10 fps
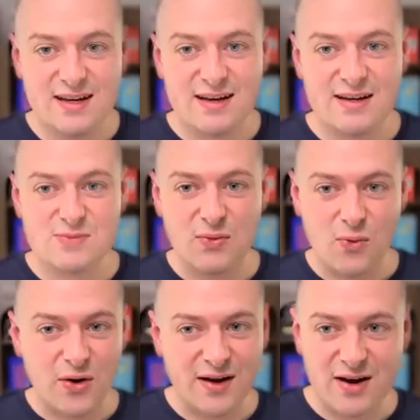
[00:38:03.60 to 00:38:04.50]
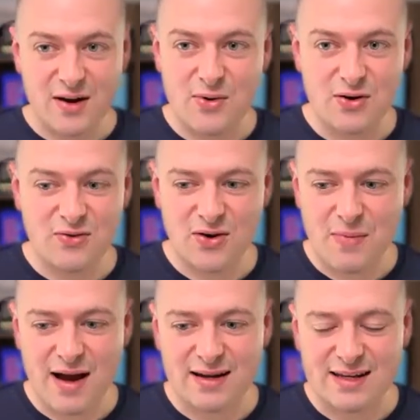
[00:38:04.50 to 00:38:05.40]
has been working on a book for
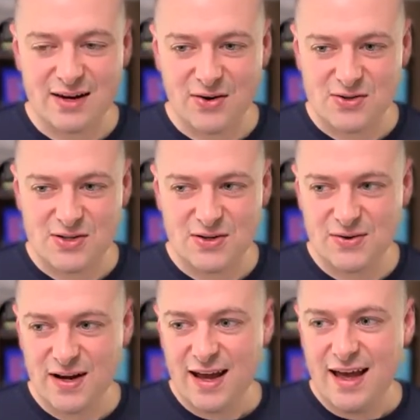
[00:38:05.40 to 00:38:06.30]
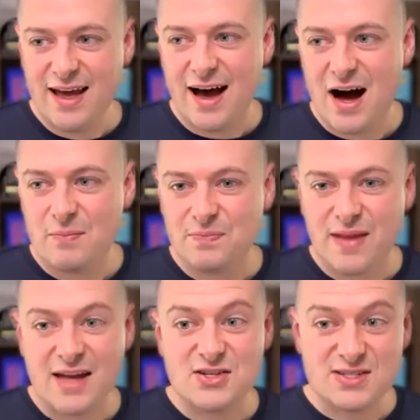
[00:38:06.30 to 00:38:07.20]
about a year or two,
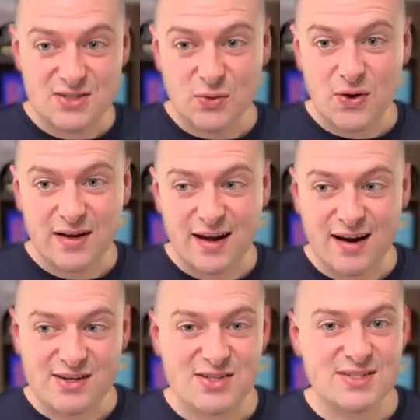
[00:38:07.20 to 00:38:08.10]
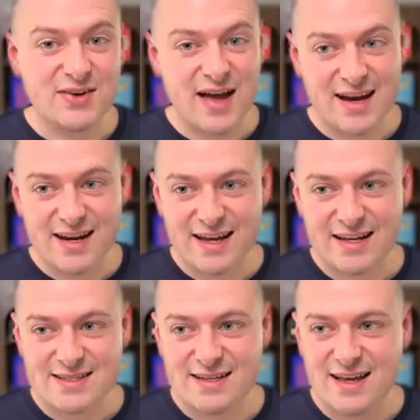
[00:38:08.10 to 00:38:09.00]
and she's still working on it. She's still editing it.